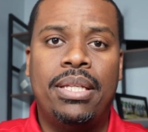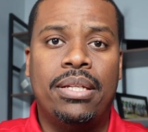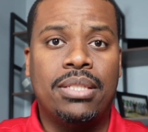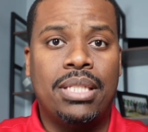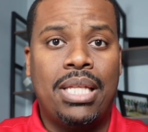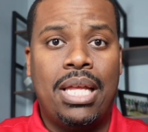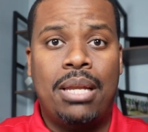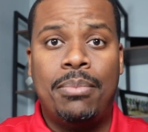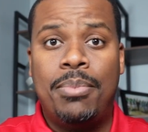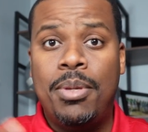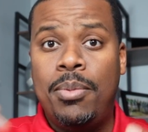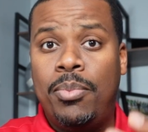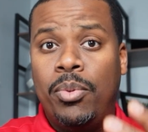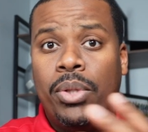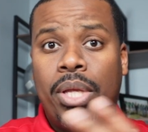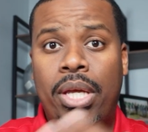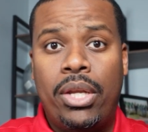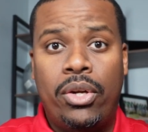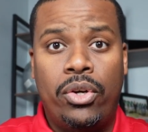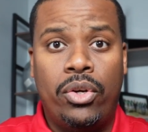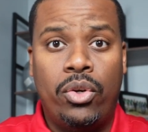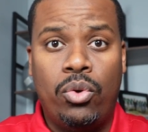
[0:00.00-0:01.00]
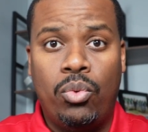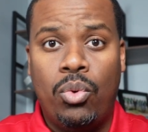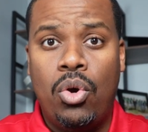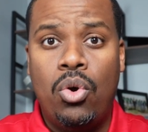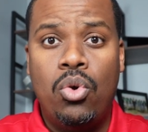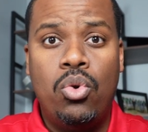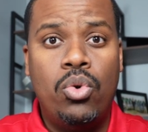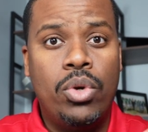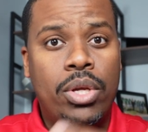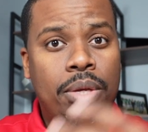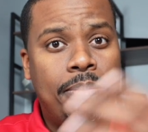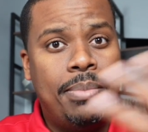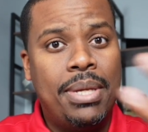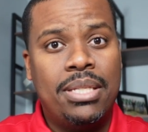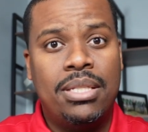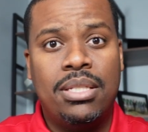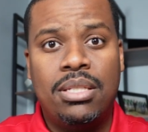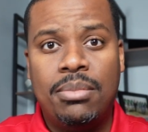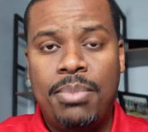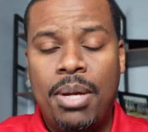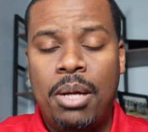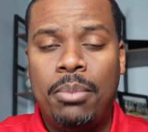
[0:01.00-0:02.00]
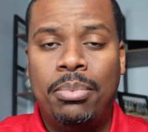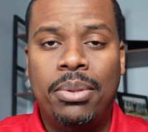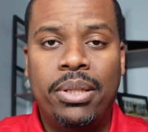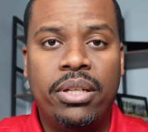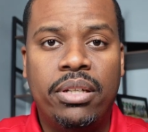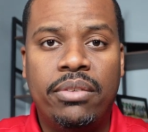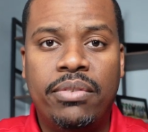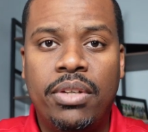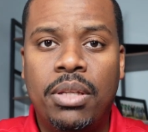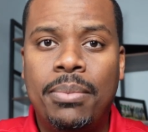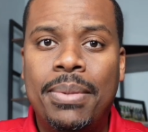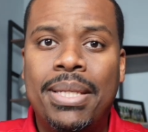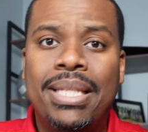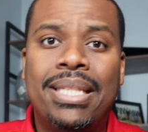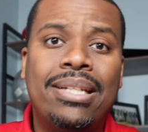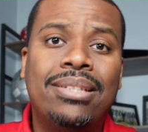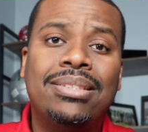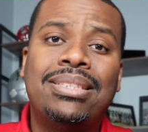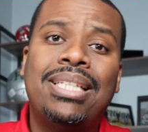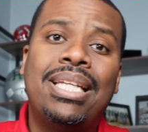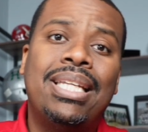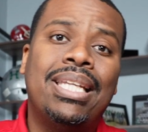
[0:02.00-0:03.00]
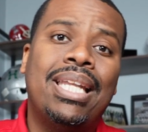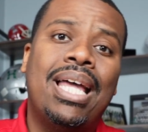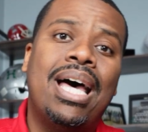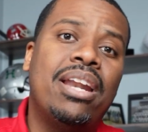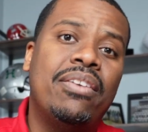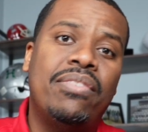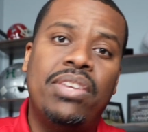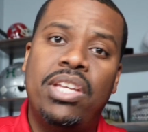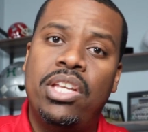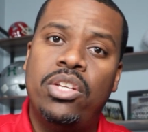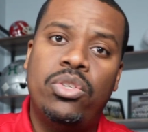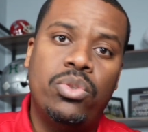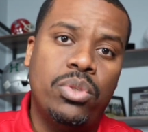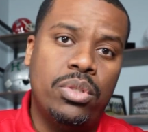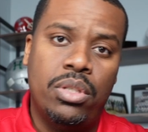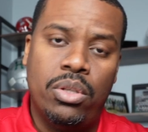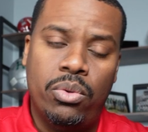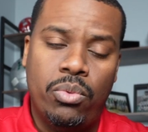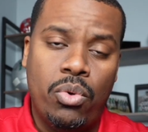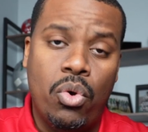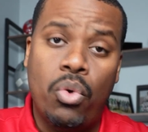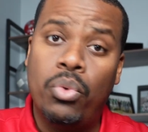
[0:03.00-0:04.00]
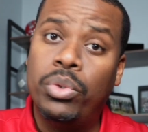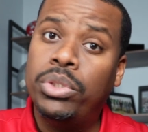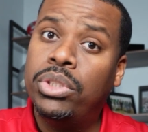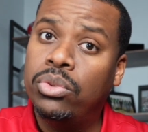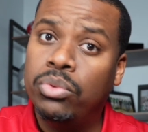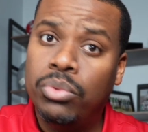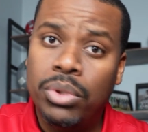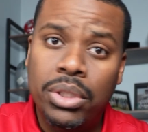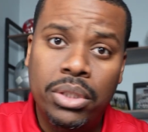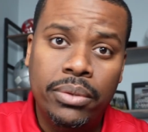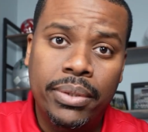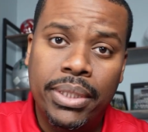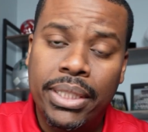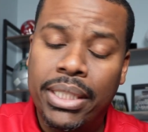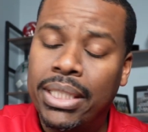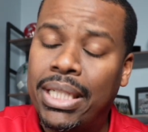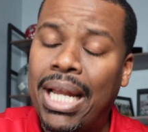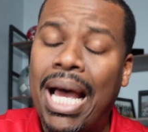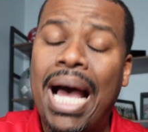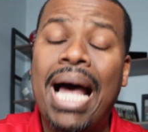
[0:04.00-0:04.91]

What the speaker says: There's a lot of people that are in the role who get messages about player development. There's a lot of interest in the role, which is really, really good.